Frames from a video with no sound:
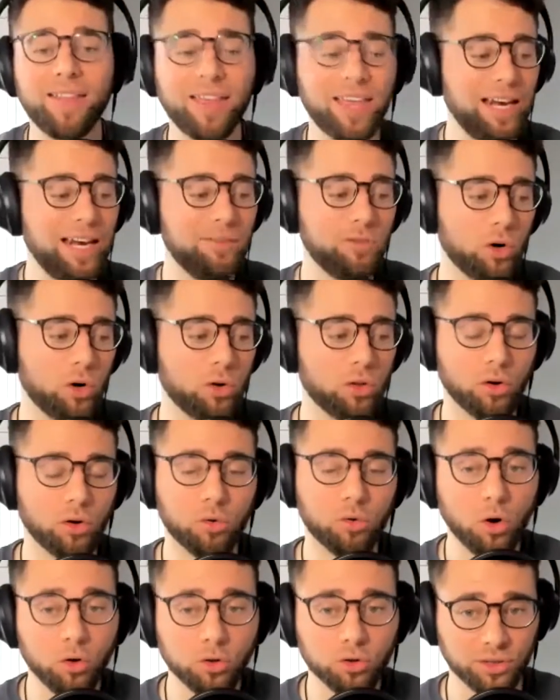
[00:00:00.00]
They can't even go to
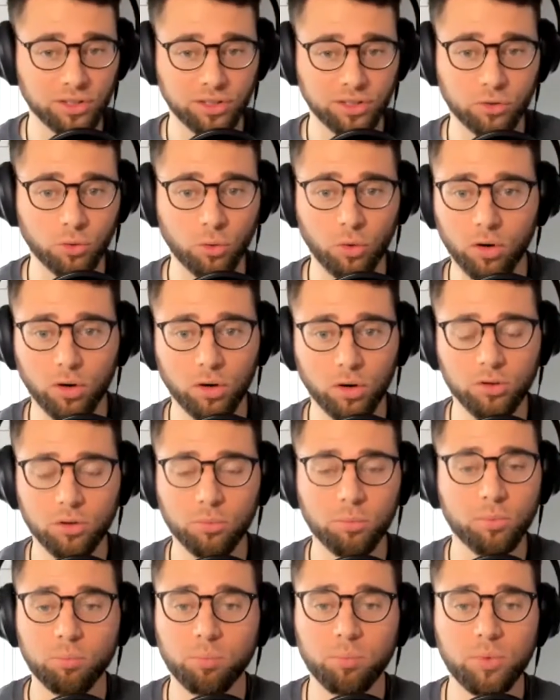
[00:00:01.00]
the grocery store,
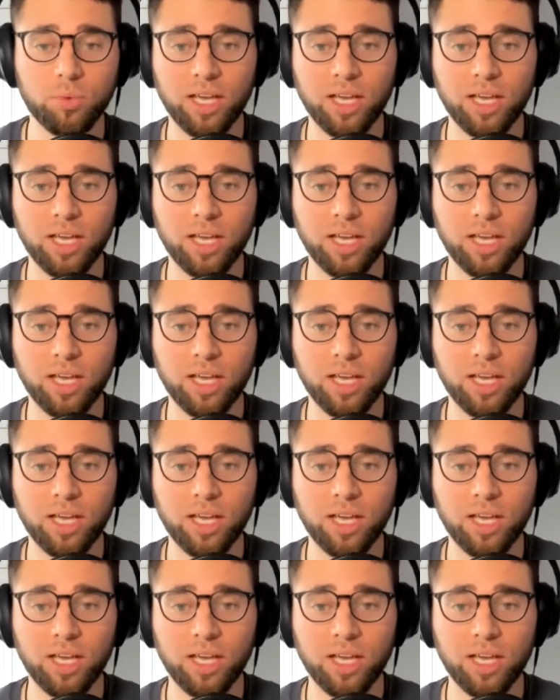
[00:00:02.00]
yeah.